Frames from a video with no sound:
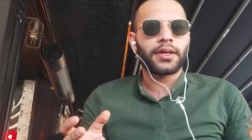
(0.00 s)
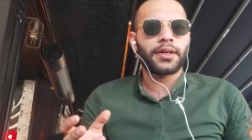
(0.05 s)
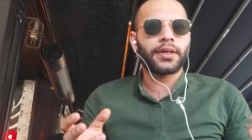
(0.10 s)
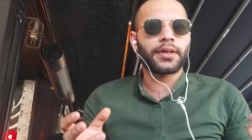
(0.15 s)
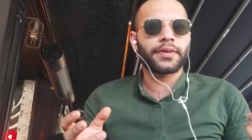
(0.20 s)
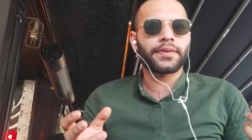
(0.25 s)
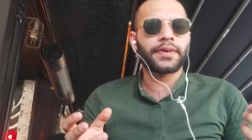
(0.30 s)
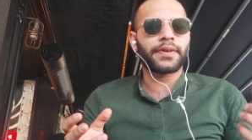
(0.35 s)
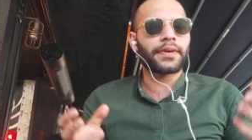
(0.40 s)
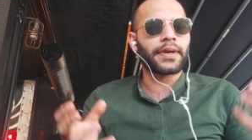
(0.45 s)

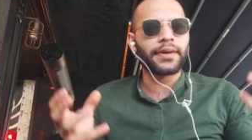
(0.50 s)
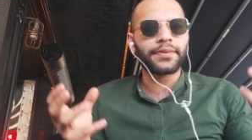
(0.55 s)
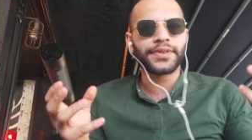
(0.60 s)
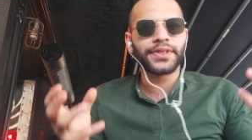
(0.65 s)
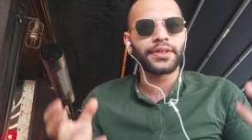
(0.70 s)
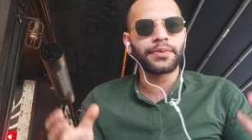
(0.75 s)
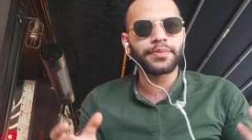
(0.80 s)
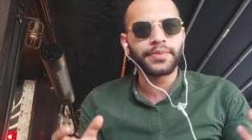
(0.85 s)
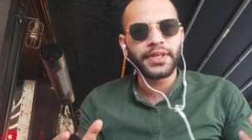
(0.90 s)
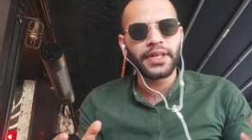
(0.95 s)
there have
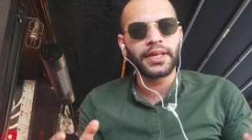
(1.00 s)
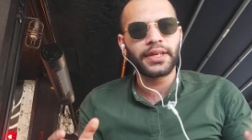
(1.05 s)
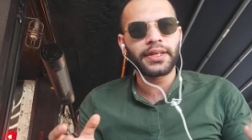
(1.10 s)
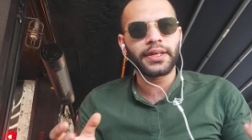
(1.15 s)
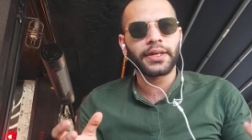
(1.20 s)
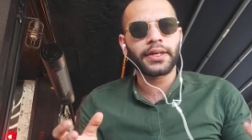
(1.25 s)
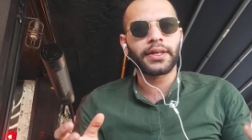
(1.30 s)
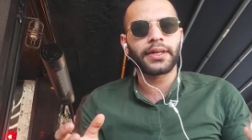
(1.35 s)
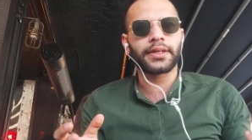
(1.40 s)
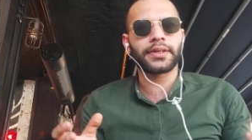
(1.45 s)
some
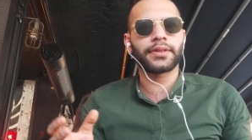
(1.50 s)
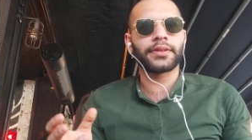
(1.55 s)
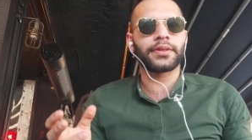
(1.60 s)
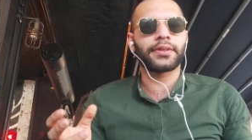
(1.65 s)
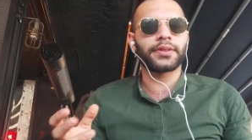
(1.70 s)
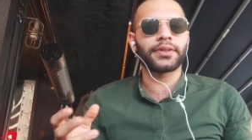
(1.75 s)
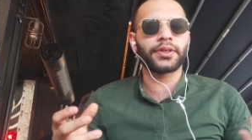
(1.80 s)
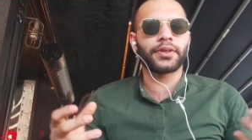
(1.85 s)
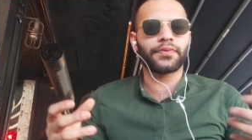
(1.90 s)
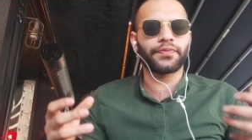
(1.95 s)
data and
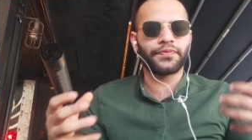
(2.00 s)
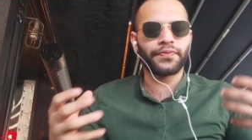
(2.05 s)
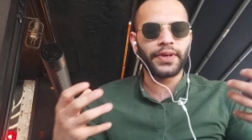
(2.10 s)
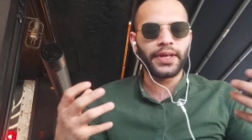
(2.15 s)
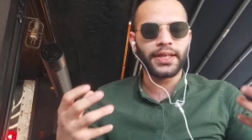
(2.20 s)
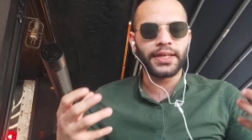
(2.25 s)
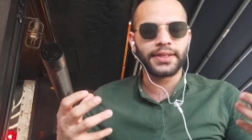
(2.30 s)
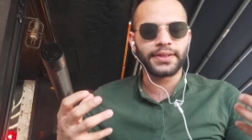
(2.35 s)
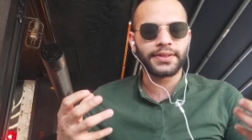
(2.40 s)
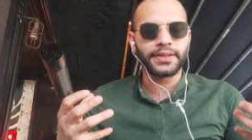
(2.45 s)
you're
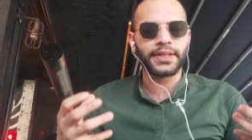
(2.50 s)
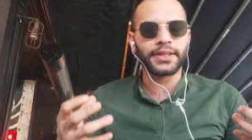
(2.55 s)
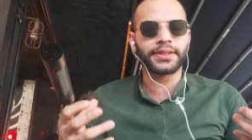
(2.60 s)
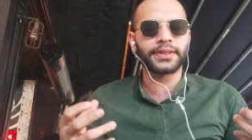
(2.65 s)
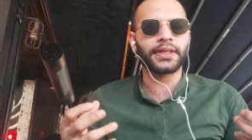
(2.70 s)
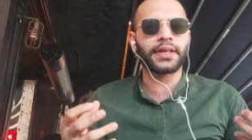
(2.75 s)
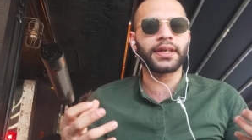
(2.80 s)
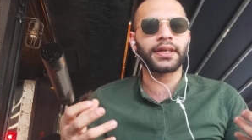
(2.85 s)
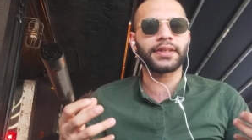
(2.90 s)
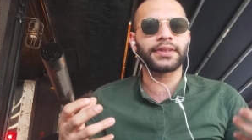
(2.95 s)
feeling
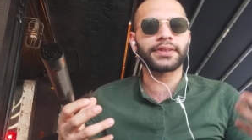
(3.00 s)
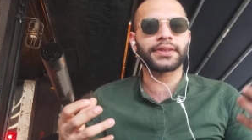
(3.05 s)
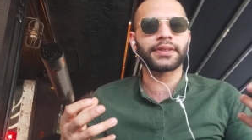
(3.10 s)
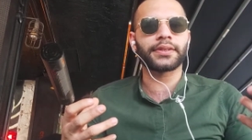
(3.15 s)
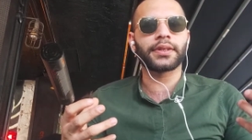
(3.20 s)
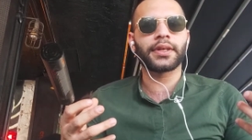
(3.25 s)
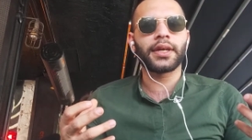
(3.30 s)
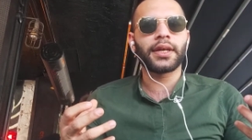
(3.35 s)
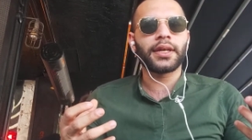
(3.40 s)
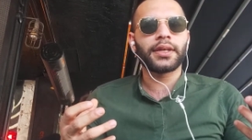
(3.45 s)
tactiles,
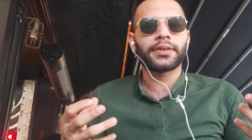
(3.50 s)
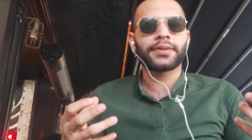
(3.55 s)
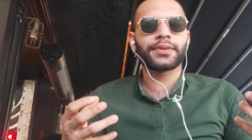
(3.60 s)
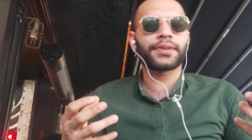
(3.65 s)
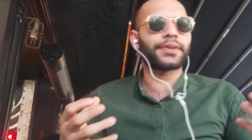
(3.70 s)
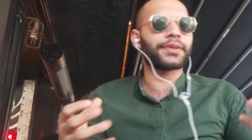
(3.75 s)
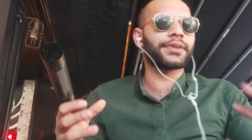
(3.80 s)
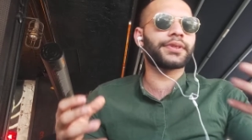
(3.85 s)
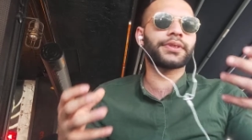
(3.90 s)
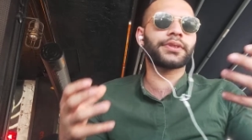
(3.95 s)
and
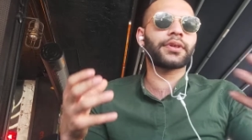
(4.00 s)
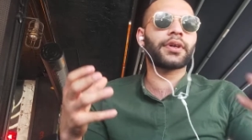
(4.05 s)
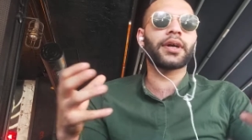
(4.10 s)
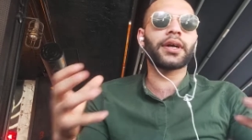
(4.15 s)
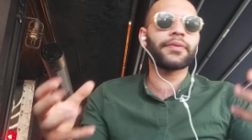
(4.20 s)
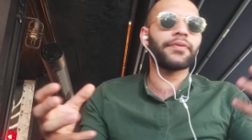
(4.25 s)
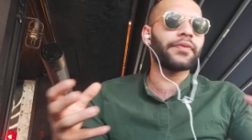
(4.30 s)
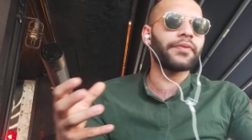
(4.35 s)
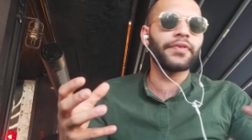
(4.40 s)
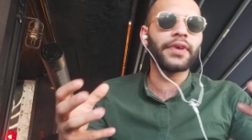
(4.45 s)
there is
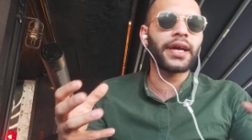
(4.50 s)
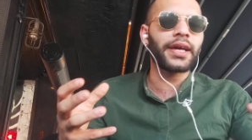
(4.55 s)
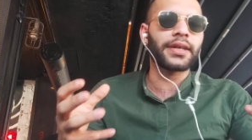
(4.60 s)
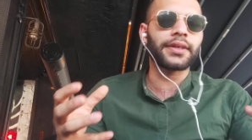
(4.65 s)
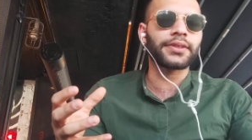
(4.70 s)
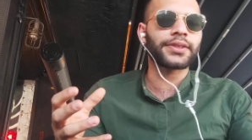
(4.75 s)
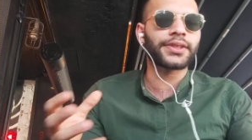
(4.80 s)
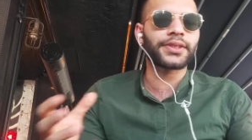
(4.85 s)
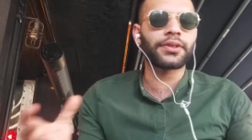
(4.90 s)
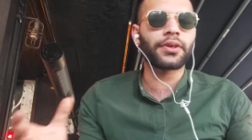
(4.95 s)
a
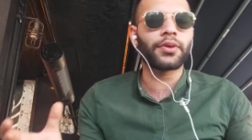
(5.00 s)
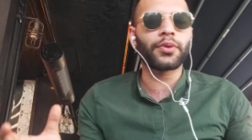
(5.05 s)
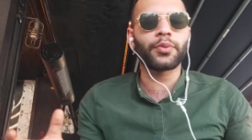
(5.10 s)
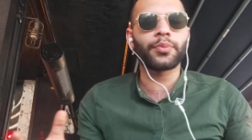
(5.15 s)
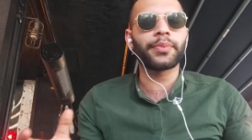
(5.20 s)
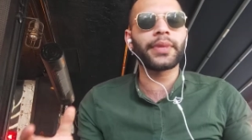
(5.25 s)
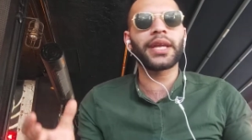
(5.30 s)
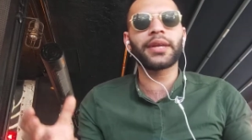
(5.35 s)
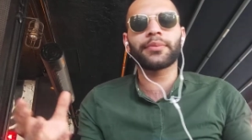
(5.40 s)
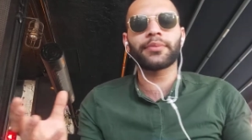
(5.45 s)
way, so
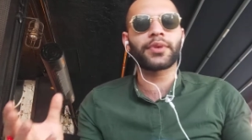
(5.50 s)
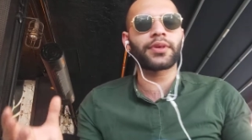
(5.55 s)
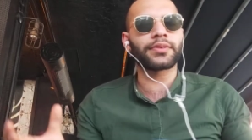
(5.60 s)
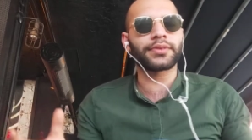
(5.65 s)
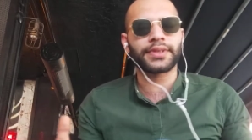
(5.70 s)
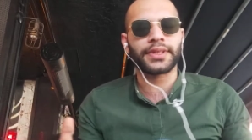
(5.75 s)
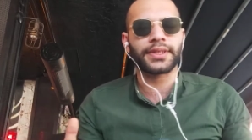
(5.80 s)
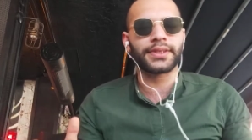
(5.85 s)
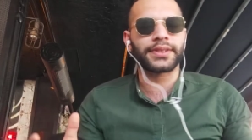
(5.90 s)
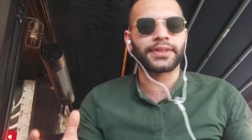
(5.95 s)
many more
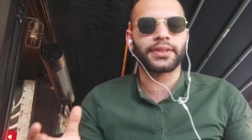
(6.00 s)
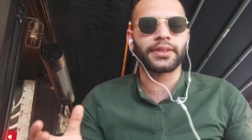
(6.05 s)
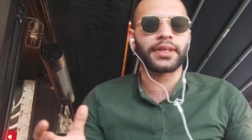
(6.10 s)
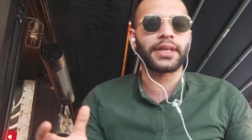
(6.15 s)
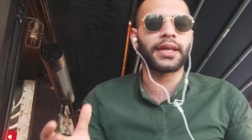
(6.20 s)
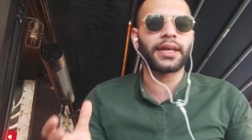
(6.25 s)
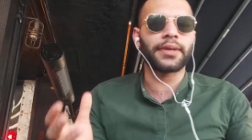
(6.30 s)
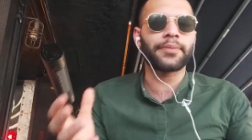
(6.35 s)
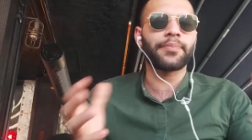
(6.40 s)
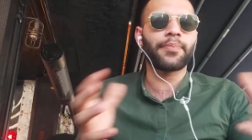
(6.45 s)
things,
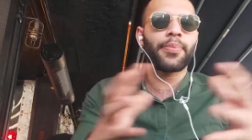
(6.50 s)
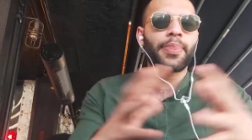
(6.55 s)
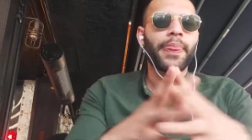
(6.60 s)
okay?